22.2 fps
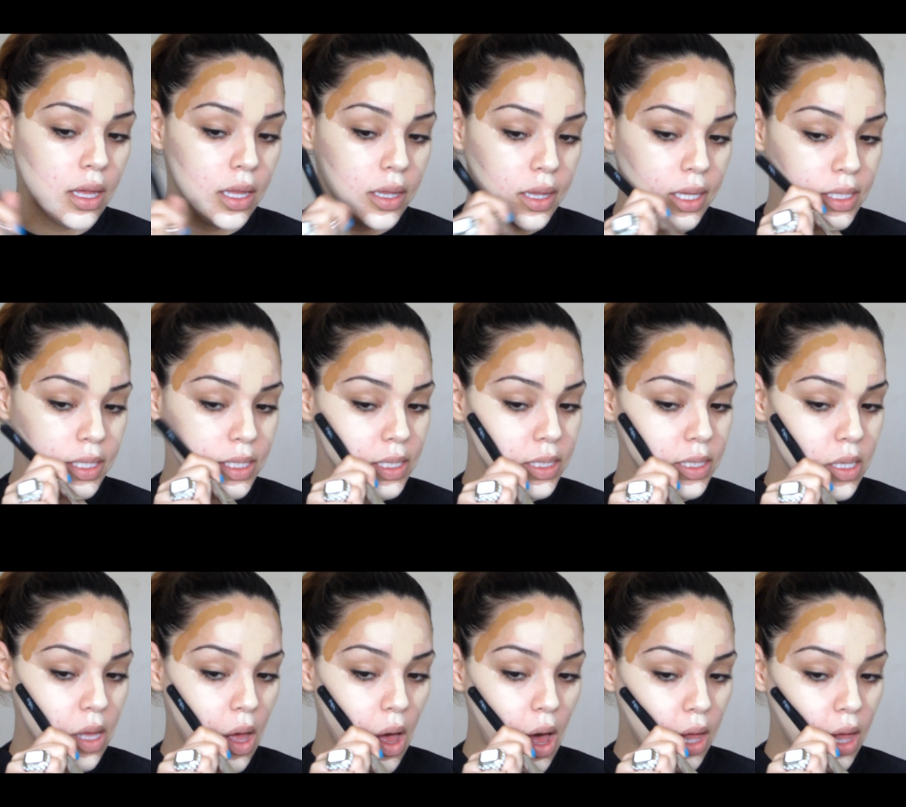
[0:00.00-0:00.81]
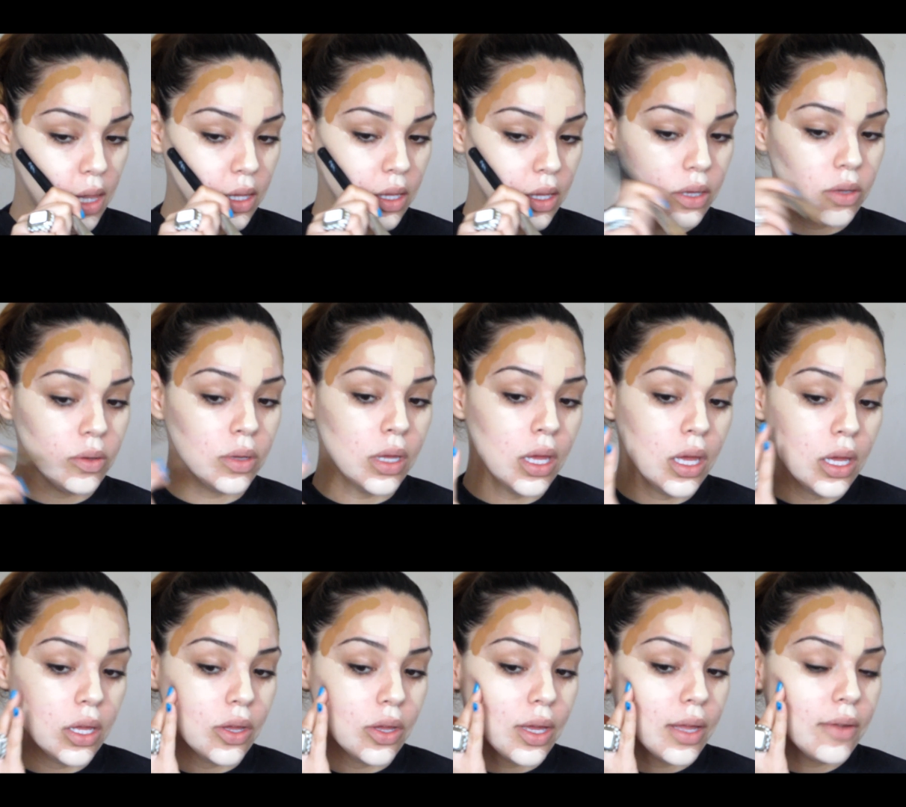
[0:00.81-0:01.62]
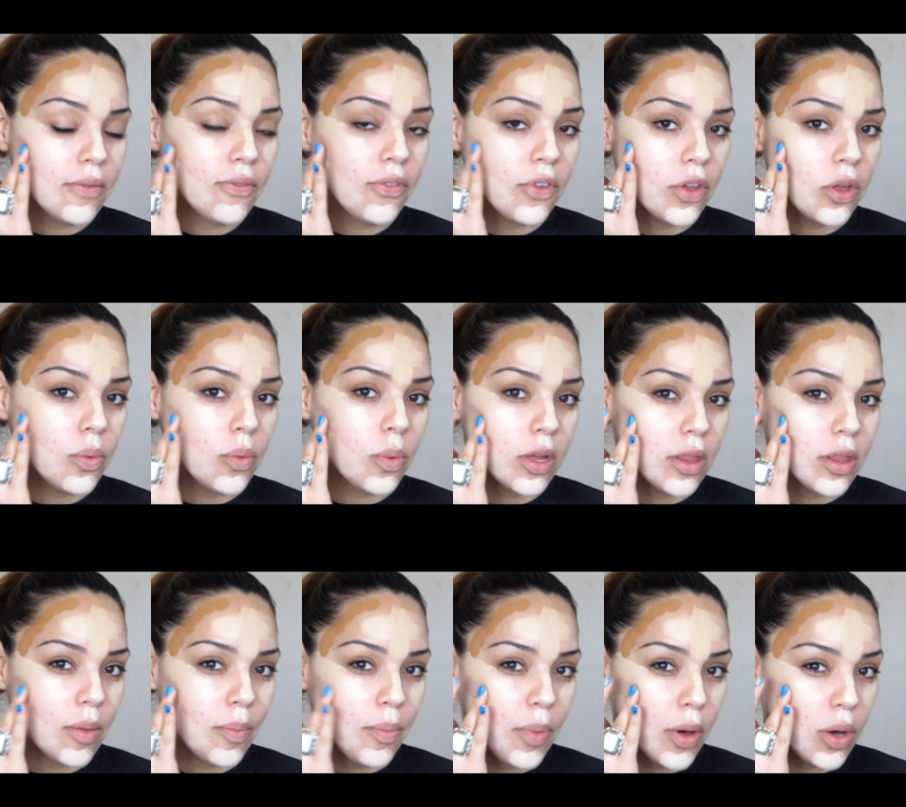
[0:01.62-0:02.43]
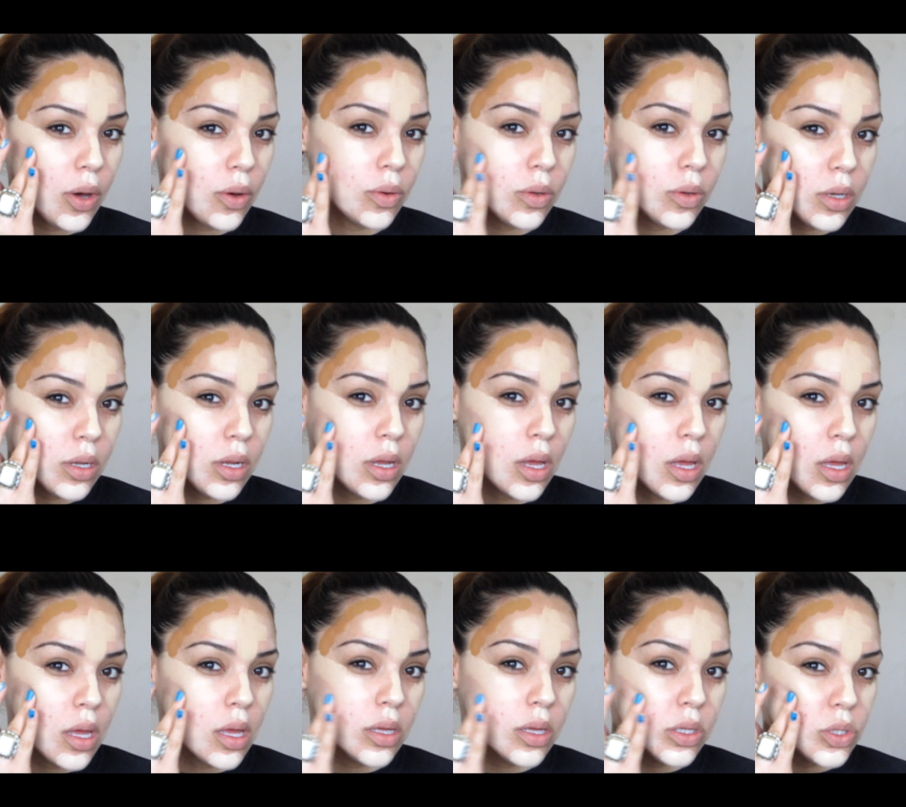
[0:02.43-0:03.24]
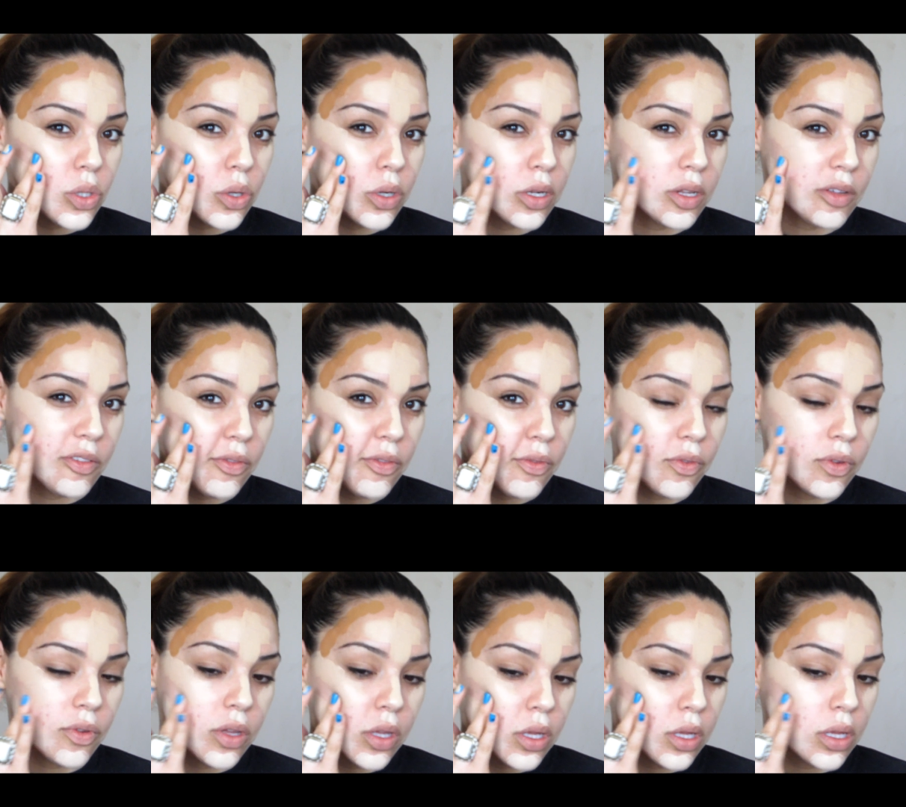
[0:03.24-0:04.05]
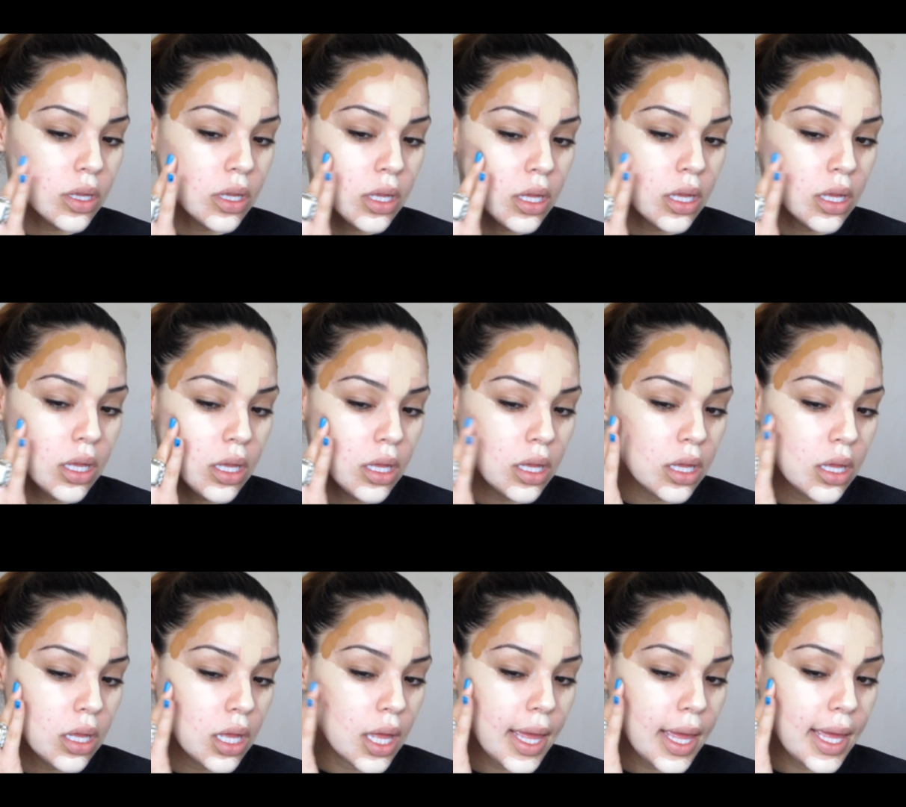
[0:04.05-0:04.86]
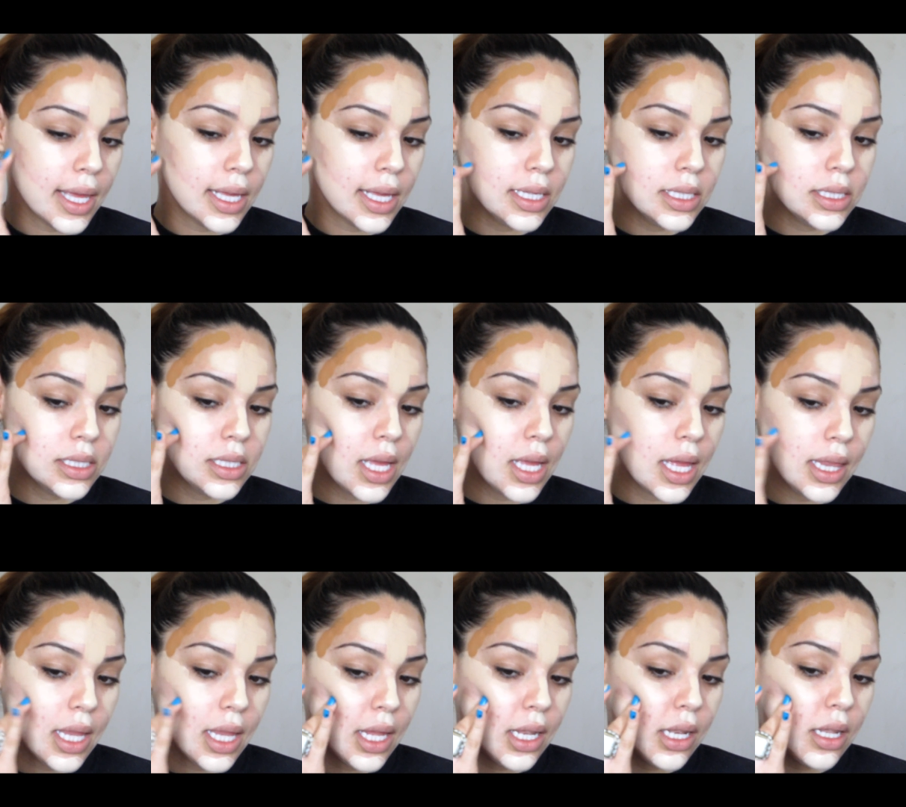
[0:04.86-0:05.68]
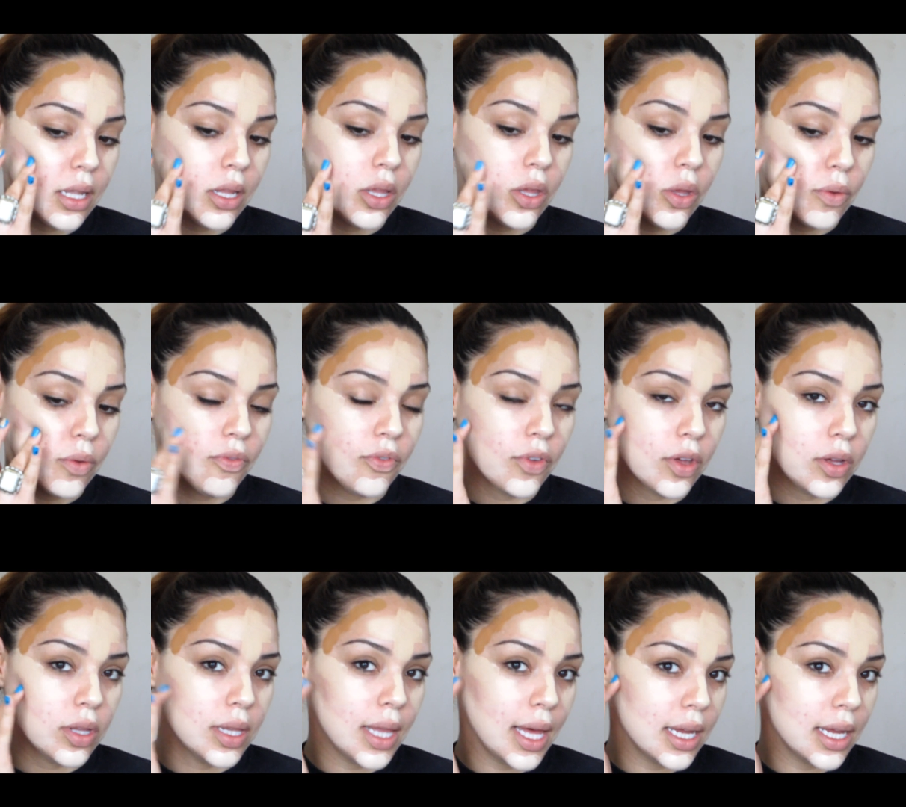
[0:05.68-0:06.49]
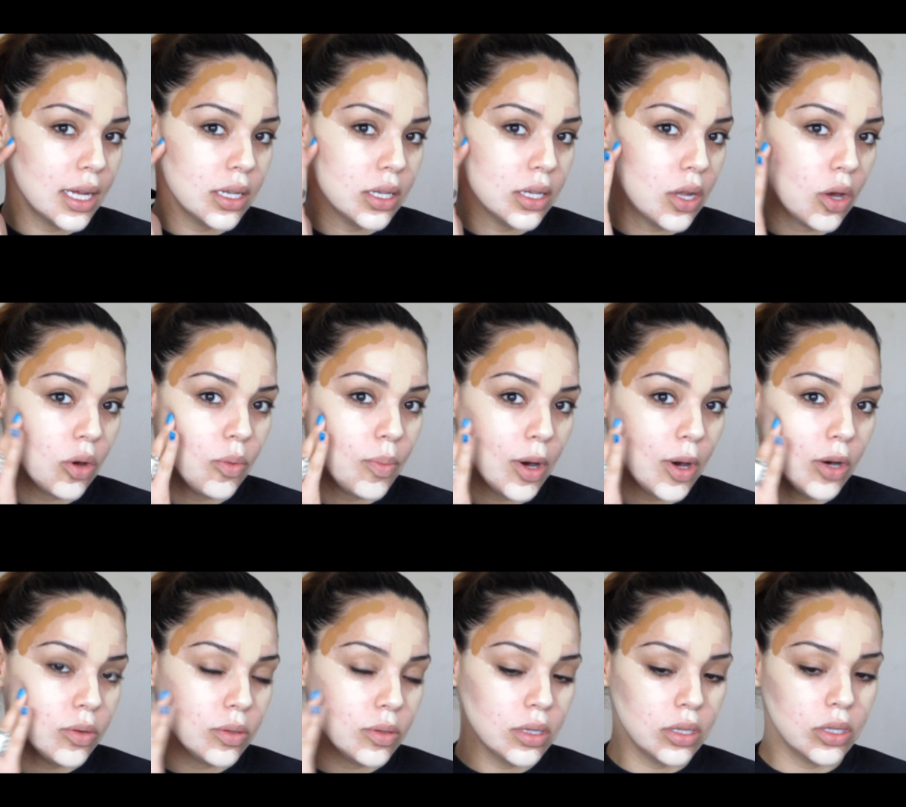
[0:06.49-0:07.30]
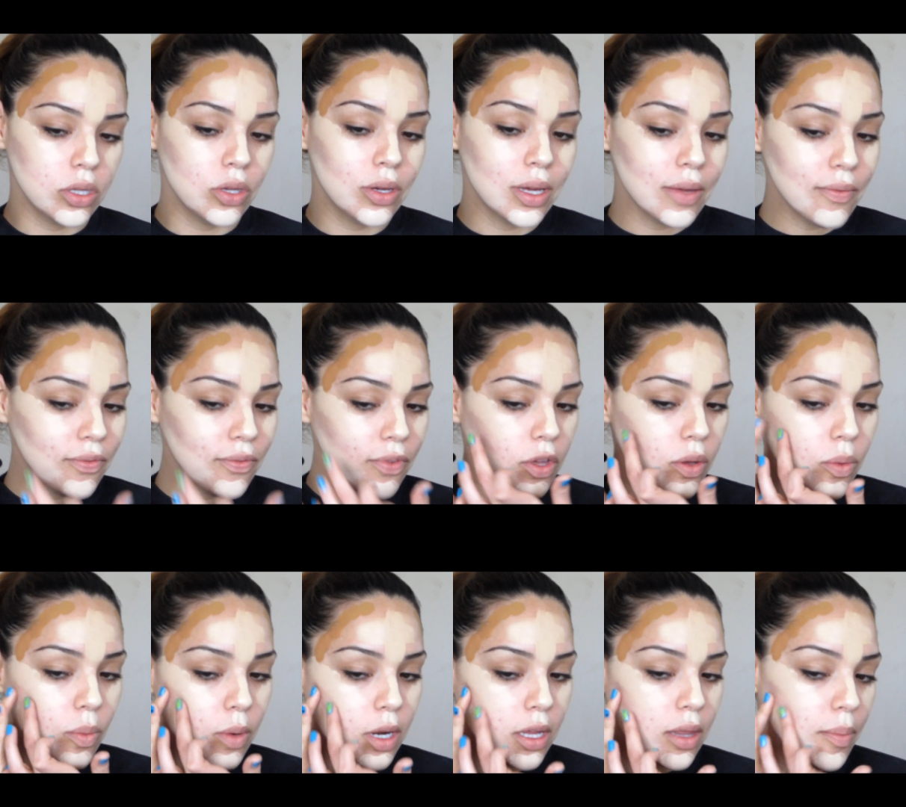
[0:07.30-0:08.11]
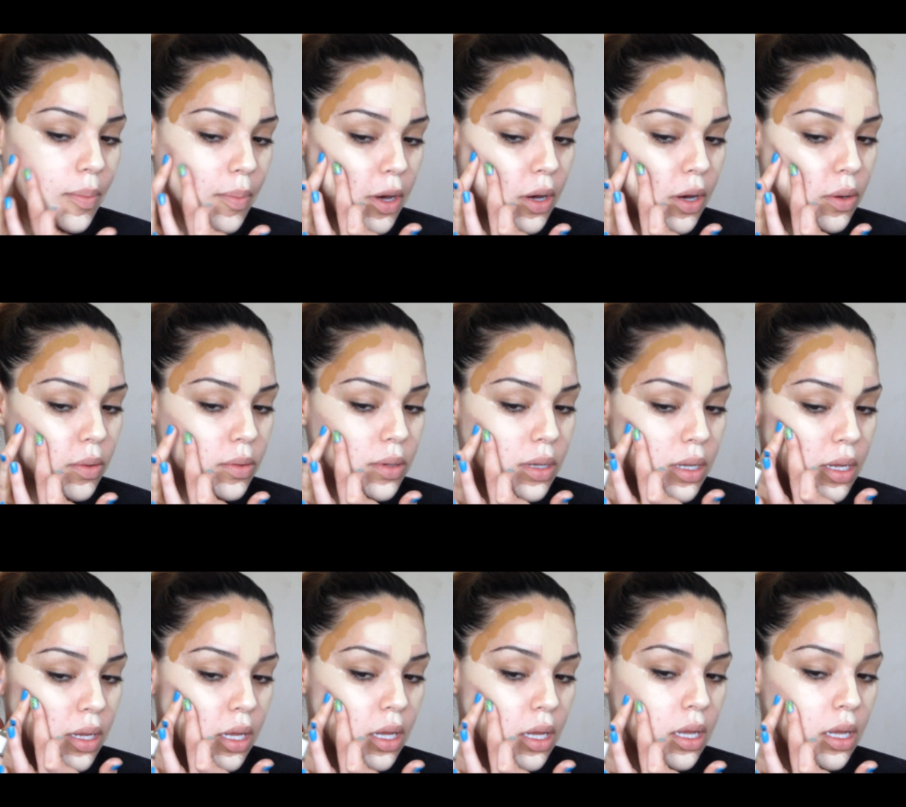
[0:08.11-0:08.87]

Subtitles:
This is the hollow. You can feel where the bone sort of is, and then you feel like no bone. You can feel where the bone